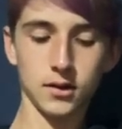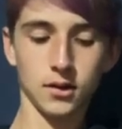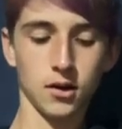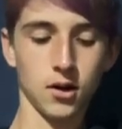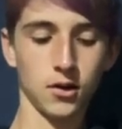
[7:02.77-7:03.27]

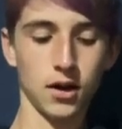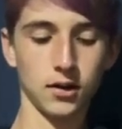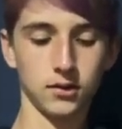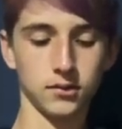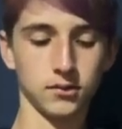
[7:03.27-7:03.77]
Although I
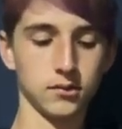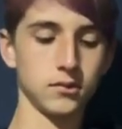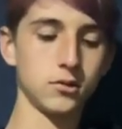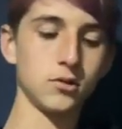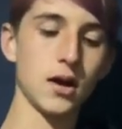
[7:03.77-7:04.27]

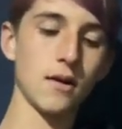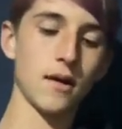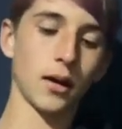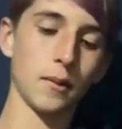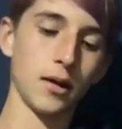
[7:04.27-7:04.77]
do not
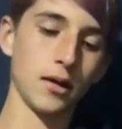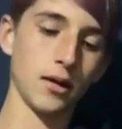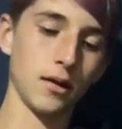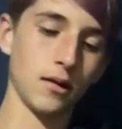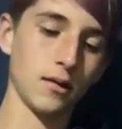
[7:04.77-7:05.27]
recommend
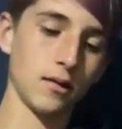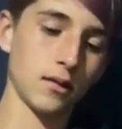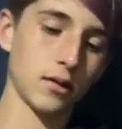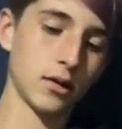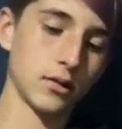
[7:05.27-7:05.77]
it
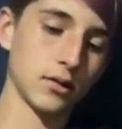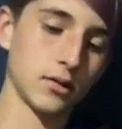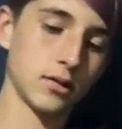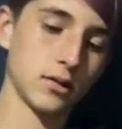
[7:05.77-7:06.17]
because it's